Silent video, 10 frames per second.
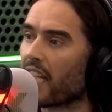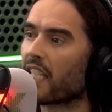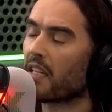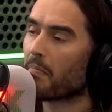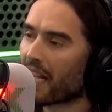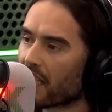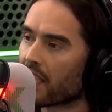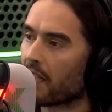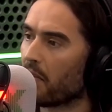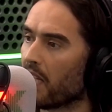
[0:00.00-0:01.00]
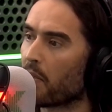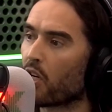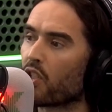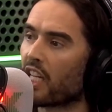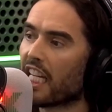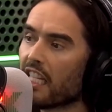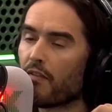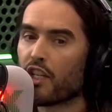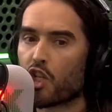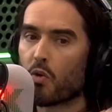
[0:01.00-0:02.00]
that doesn't matter to me, because
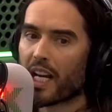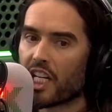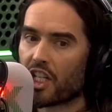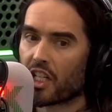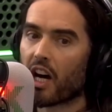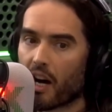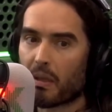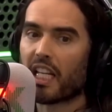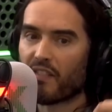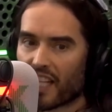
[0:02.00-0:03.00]
individuation, I believe,